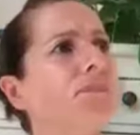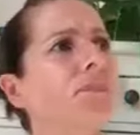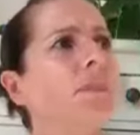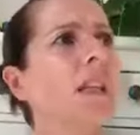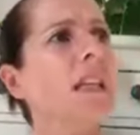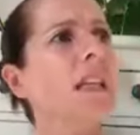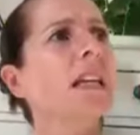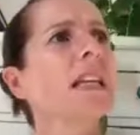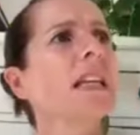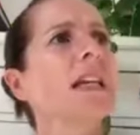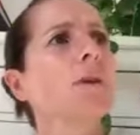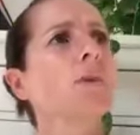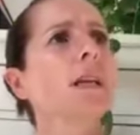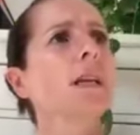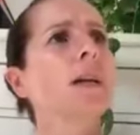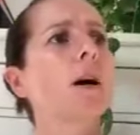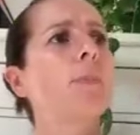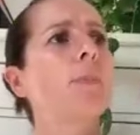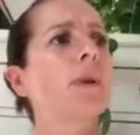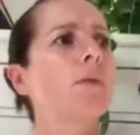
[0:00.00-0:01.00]
I think it was a
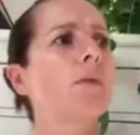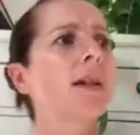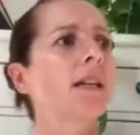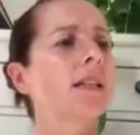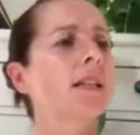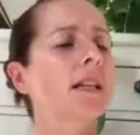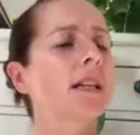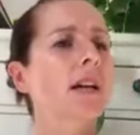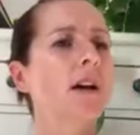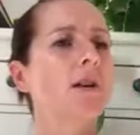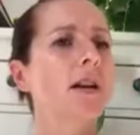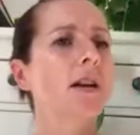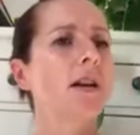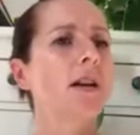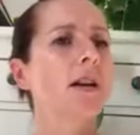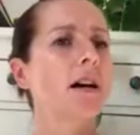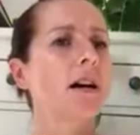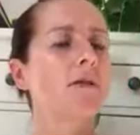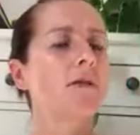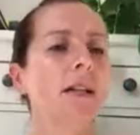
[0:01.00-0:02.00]
couple of weeks ago
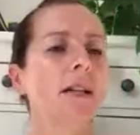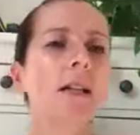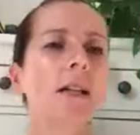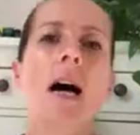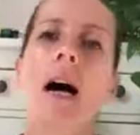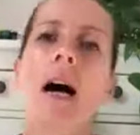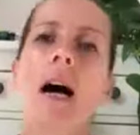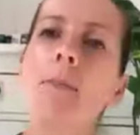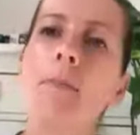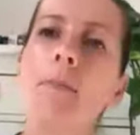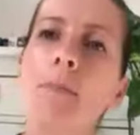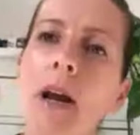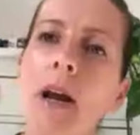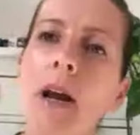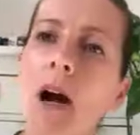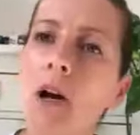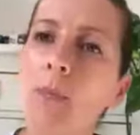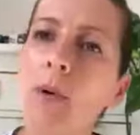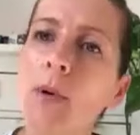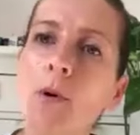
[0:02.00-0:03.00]
now. But I
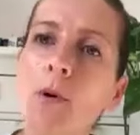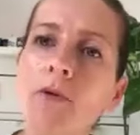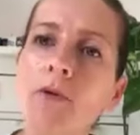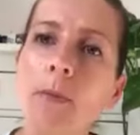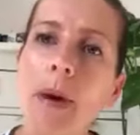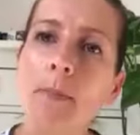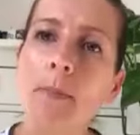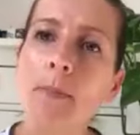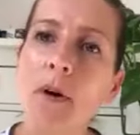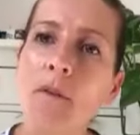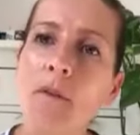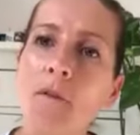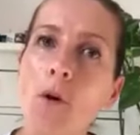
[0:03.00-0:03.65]
hope you all remember